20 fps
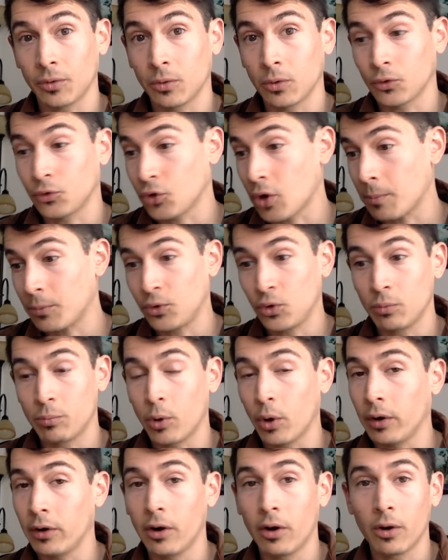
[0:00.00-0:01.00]
or Trump
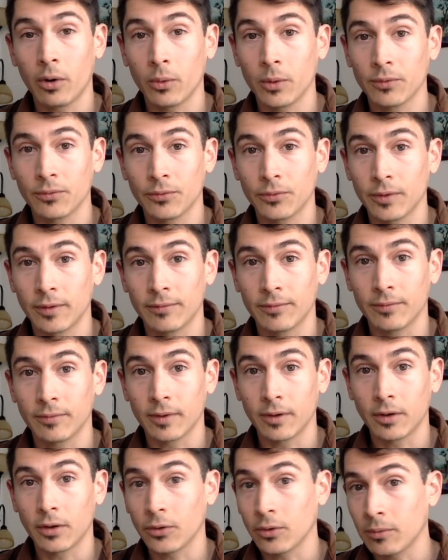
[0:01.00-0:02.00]
2.0 if, if
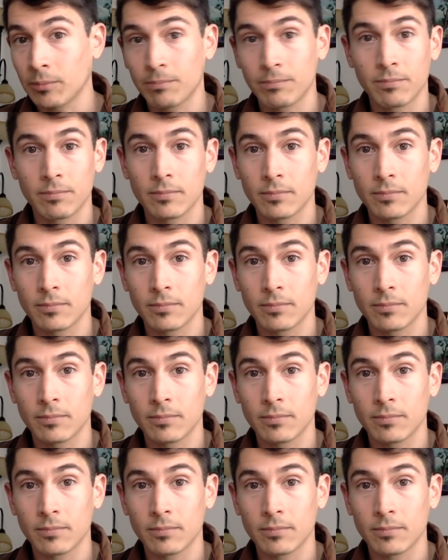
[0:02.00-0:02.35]
another